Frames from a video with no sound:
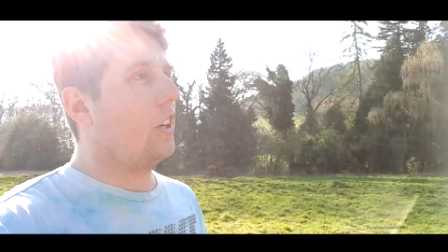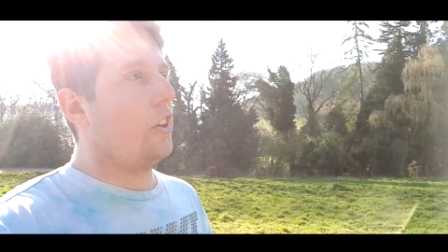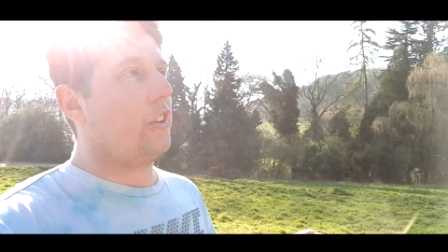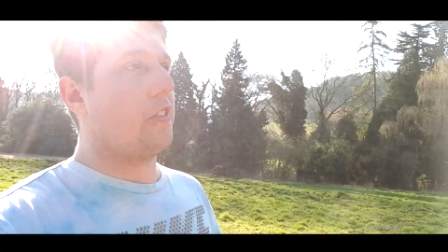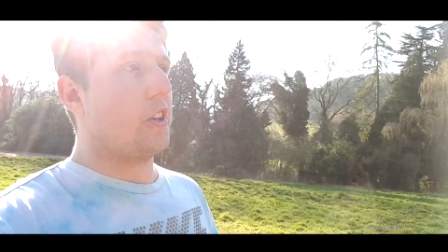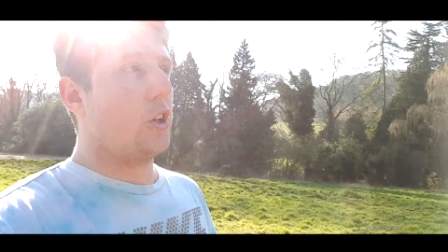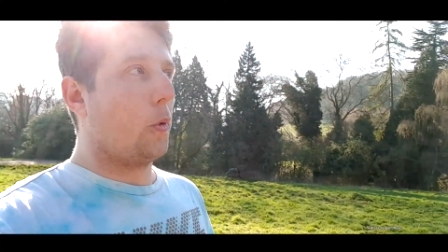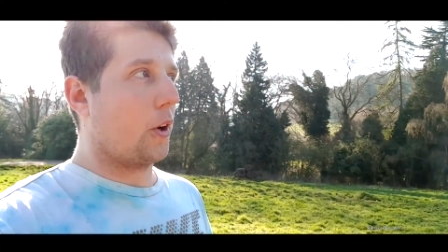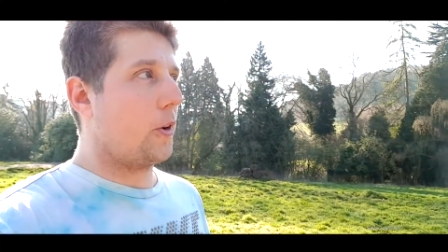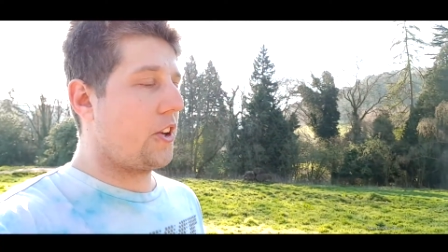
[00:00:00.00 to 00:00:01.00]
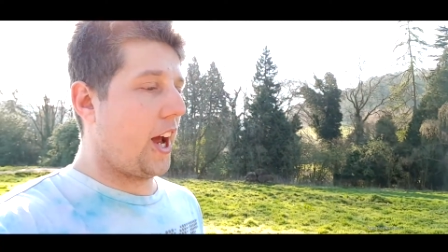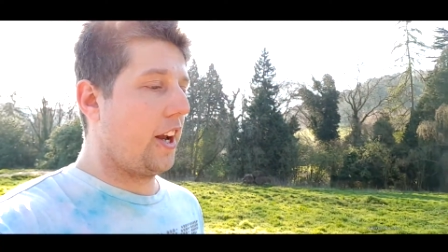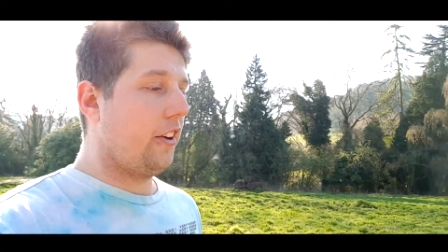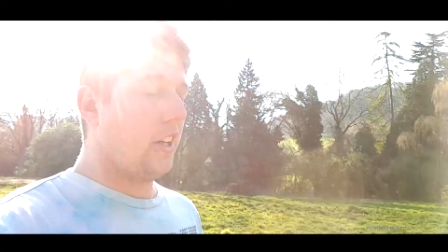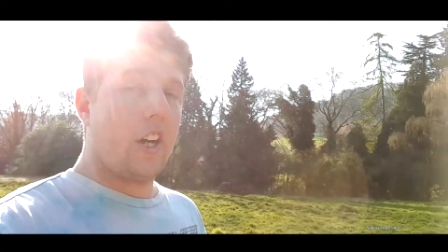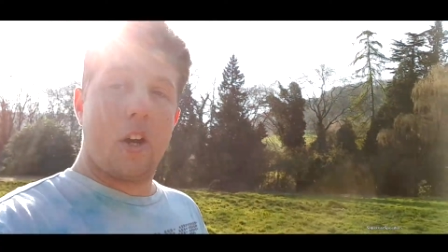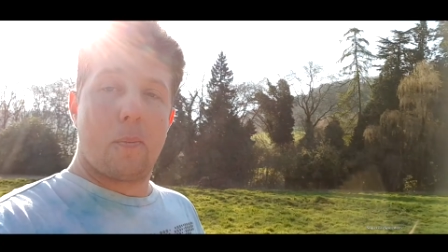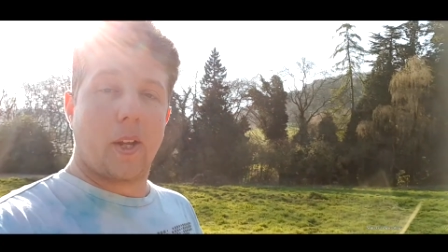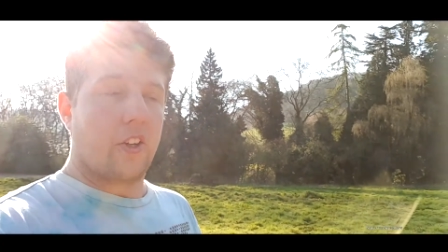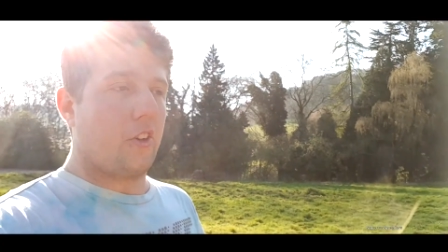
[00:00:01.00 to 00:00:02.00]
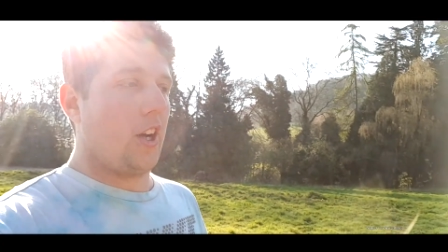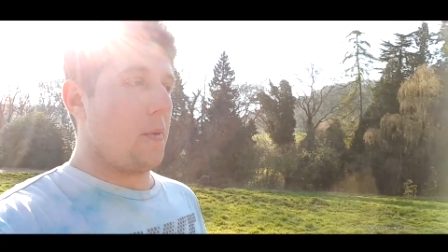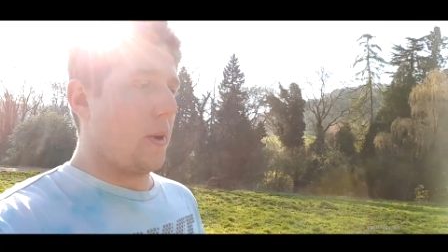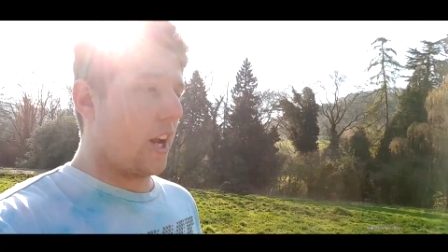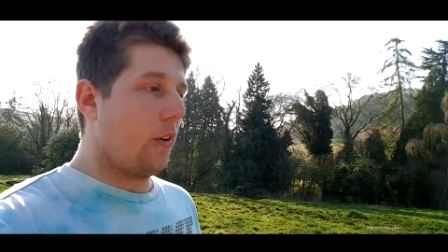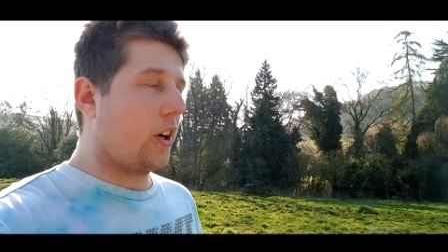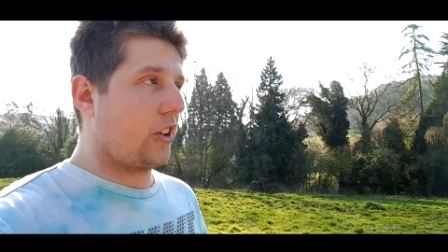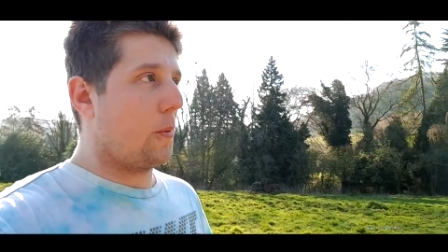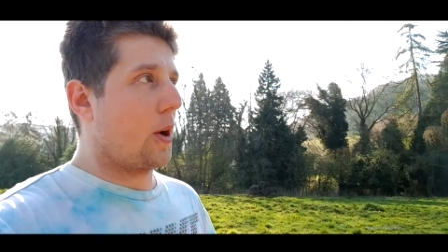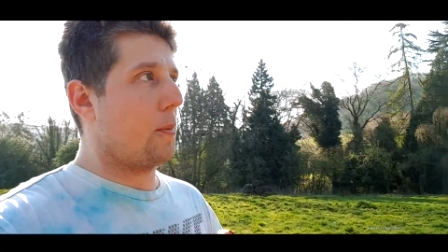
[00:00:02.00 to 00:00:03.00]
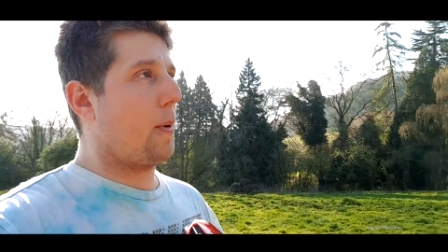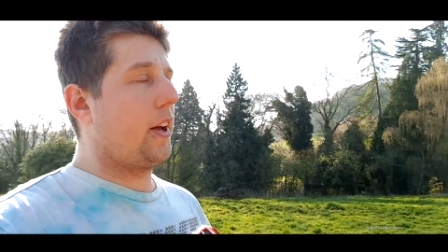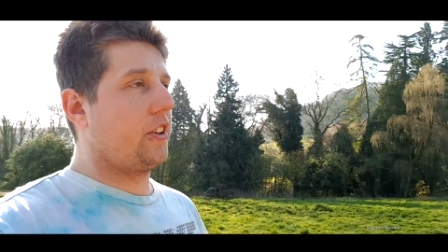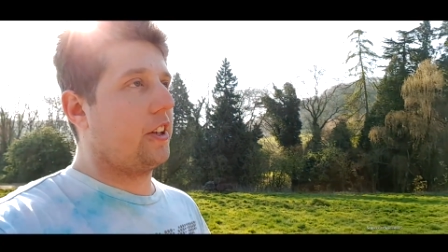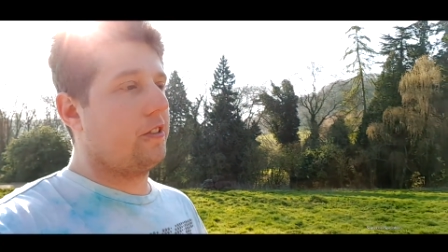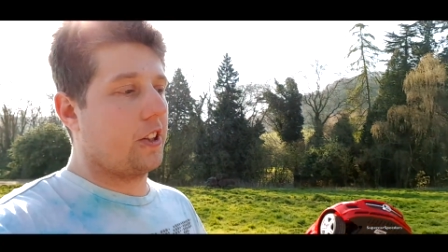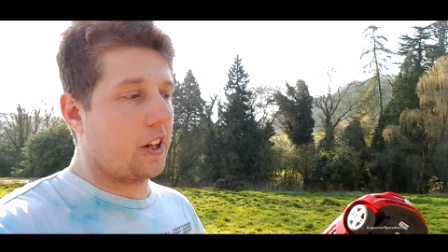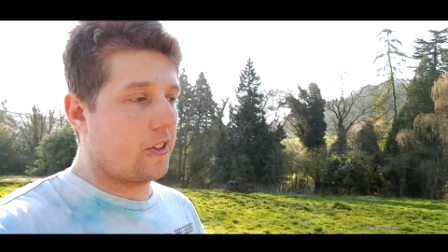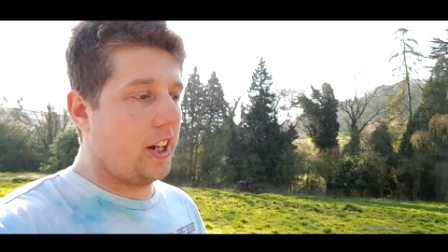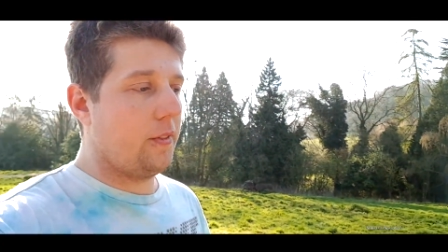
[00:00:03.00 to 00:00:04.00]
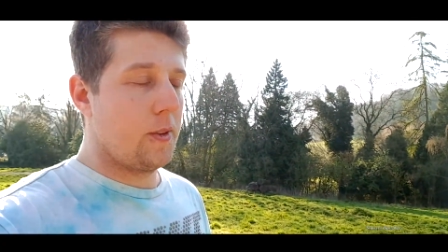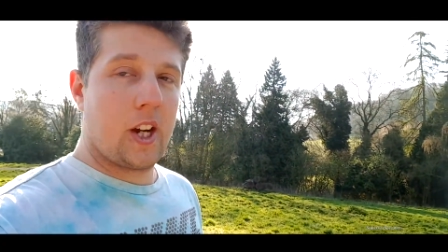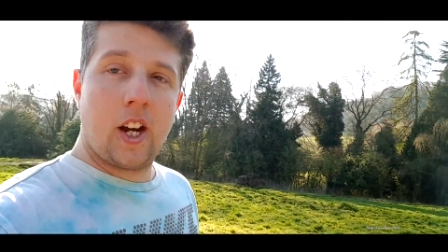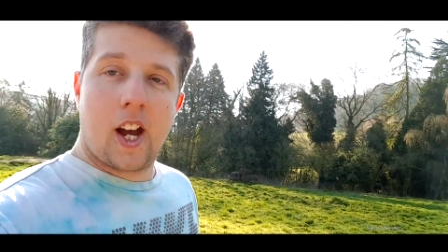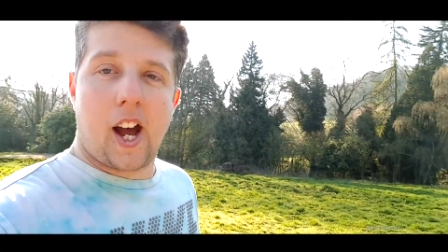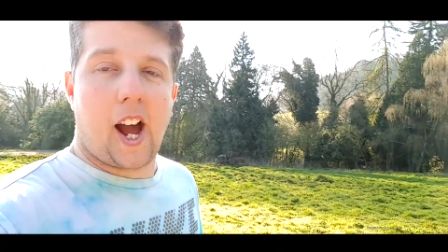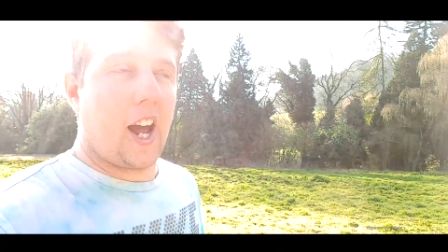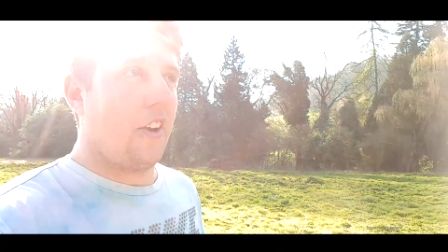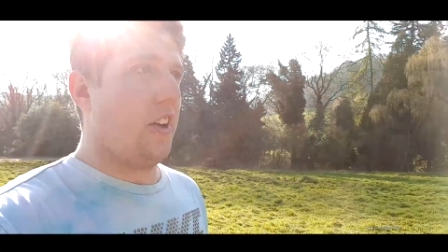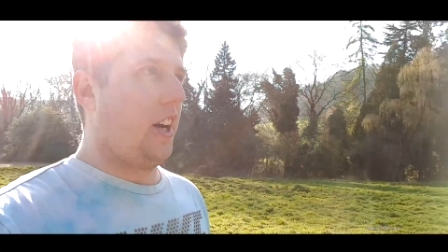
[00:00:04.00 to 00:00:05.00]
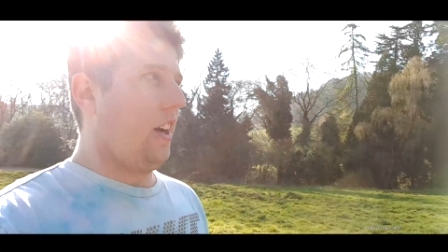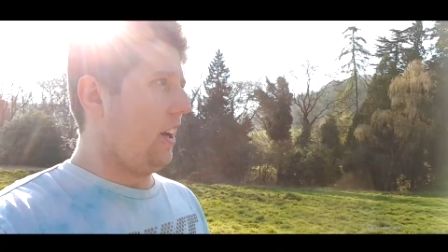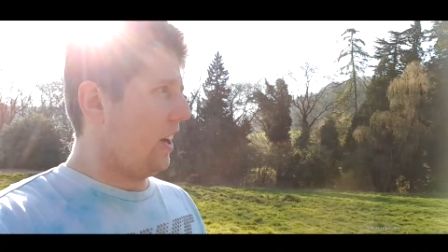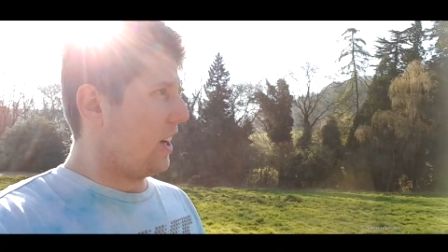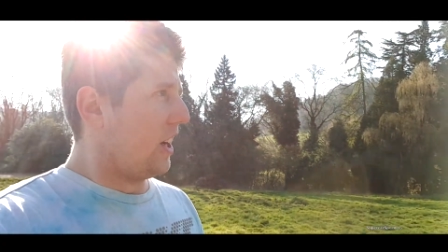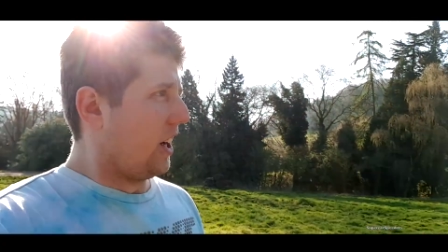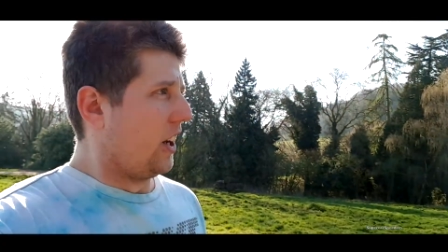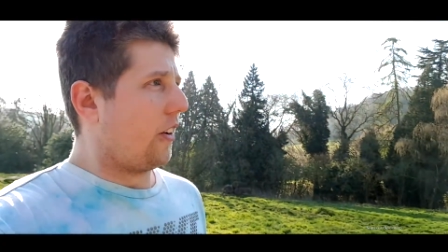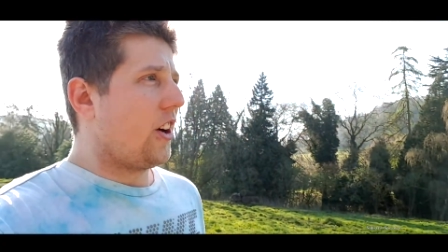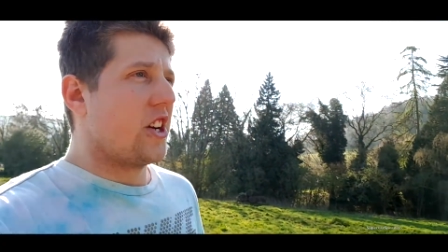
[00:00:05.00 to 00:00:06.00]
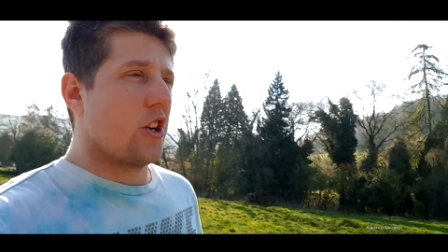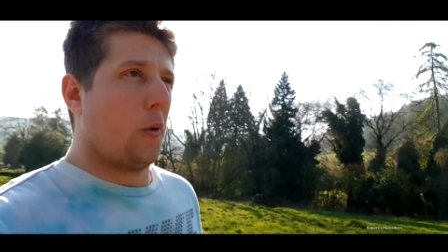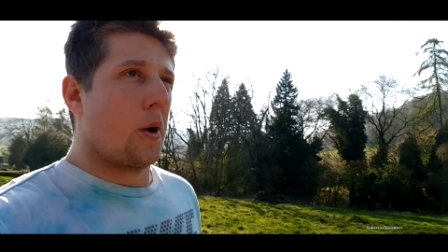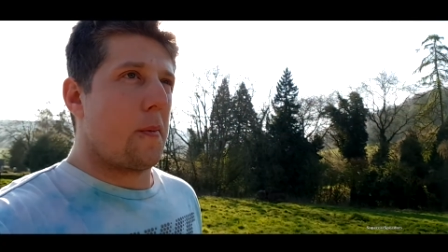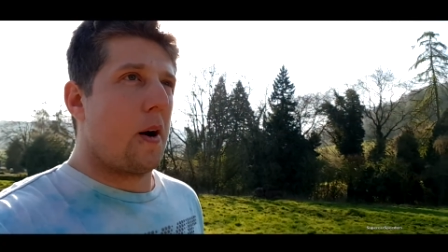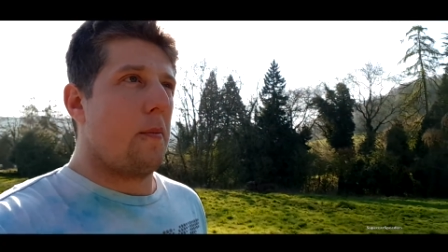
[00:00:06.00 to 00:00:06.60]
So if you do want to attend, please do let me know because I'm an ambassador for the event. And uh, not really sure when I'm out of